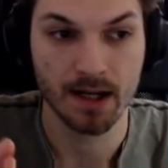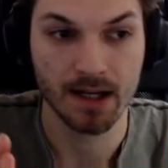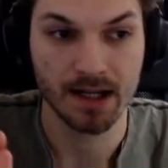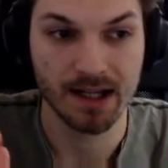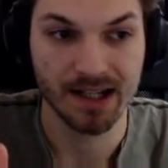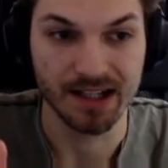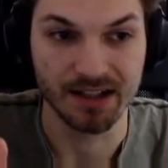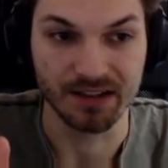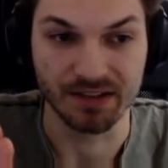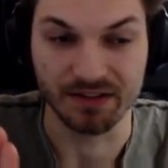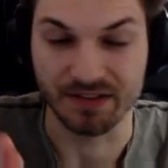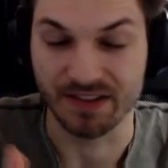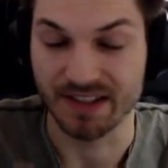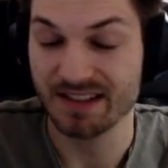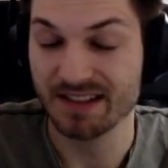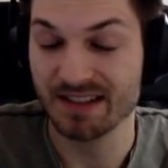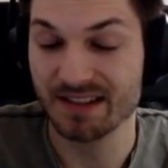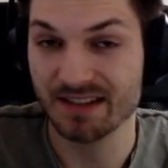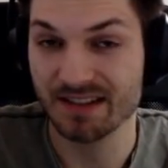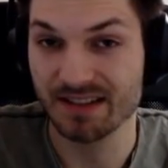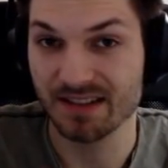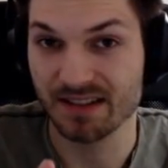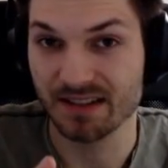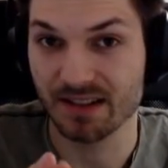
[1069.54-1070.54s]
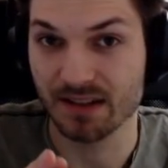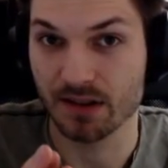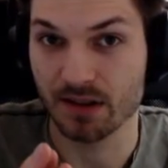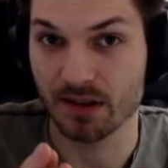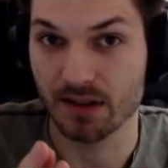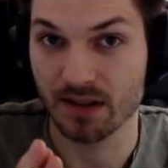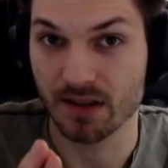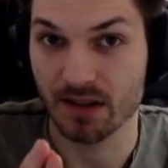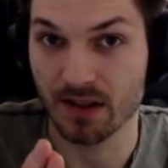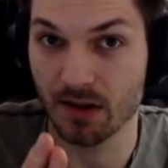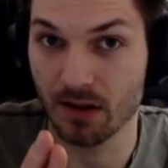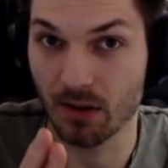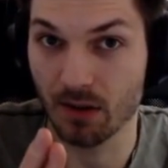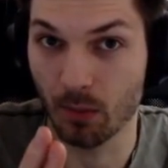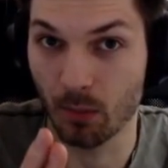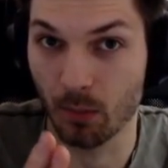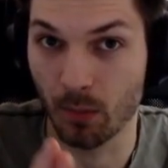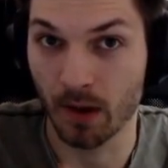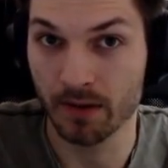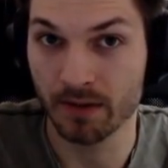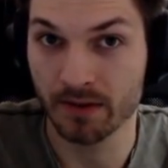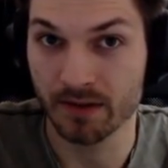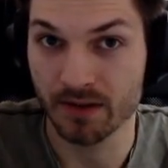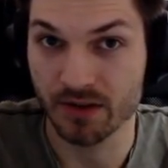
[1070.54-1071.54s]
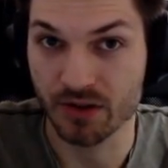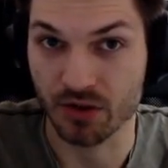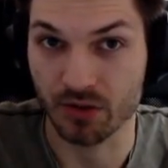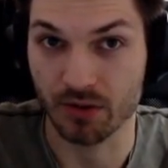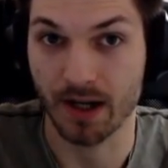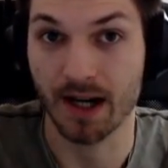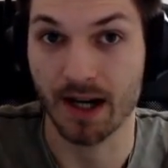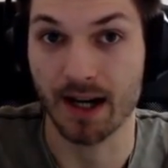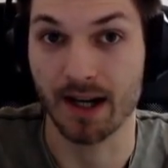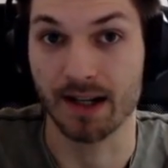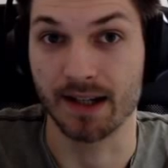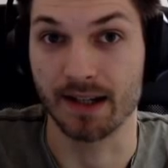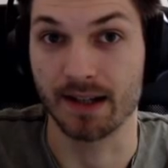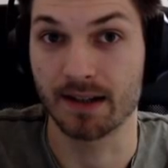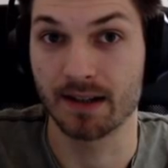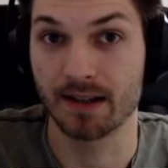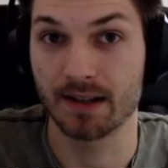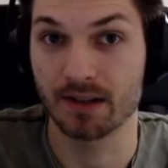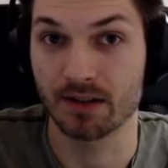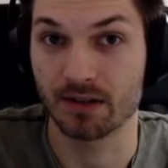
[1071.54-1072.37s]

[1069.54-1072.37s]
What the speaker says: If this is one try